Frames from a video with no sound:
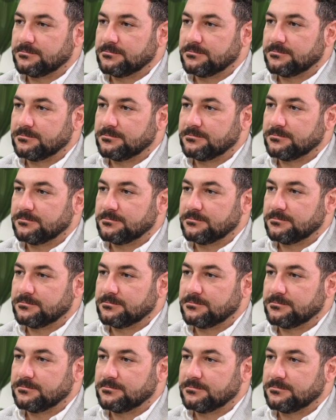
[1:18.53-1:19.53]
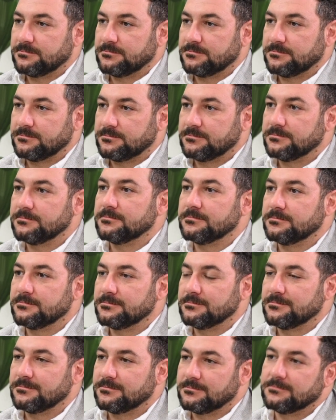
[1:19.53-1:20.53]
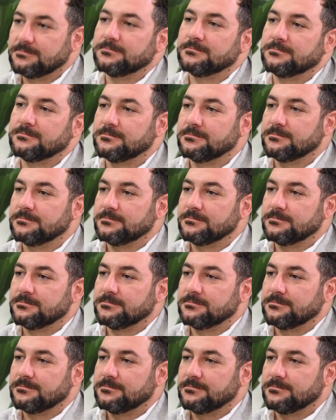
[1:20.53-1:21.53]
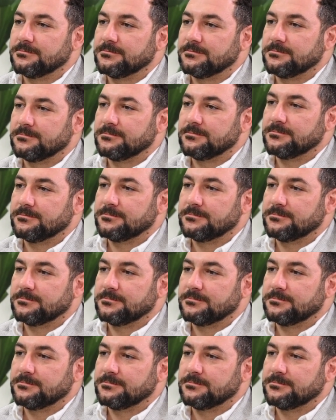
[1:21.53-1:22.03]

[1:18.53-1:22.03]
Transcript: (silent)